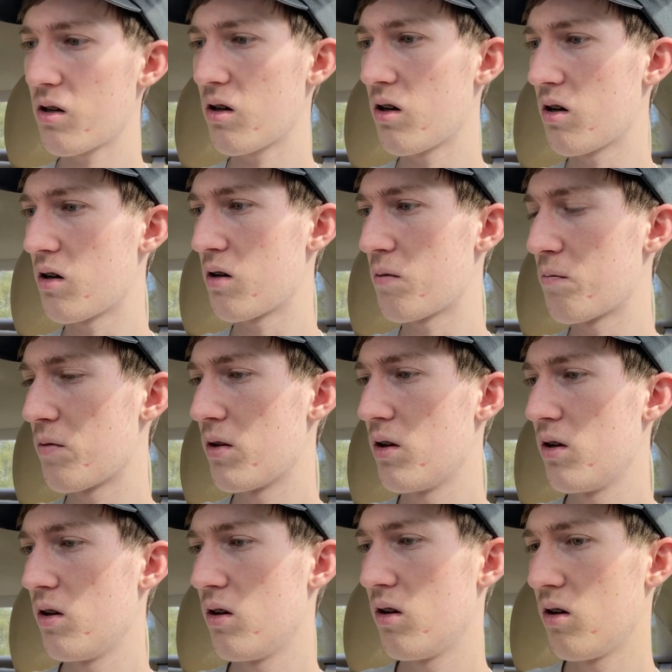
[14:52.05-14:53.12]

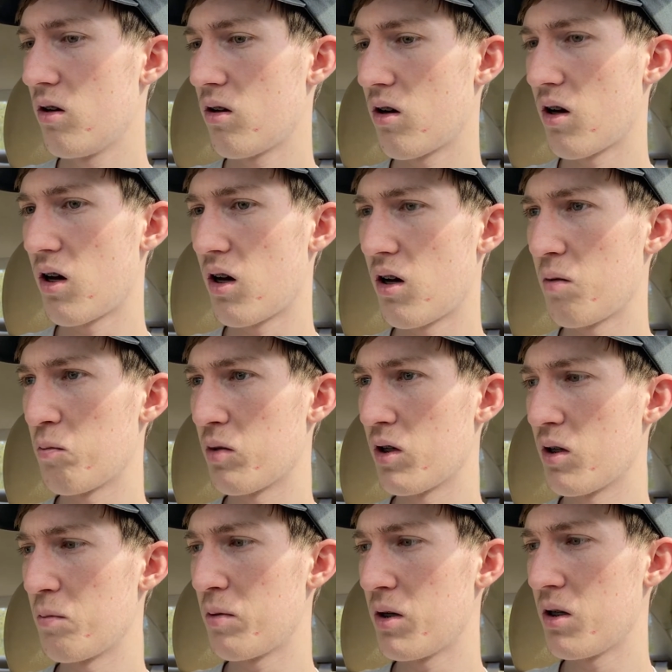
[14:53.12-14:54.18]
I'm
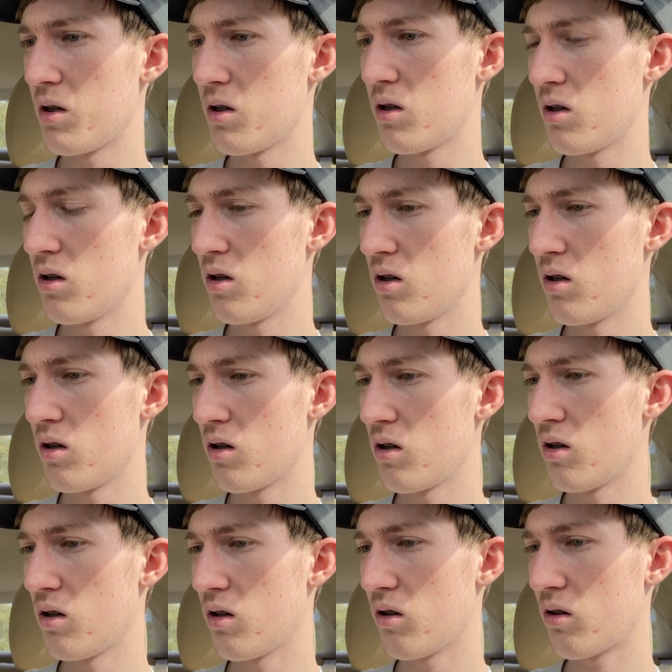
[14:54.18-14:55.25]
gonna
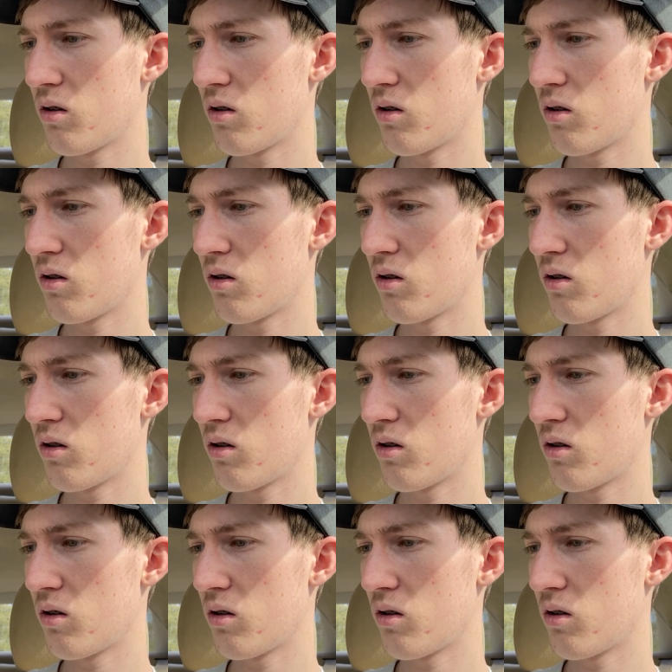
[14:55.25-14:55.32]
be,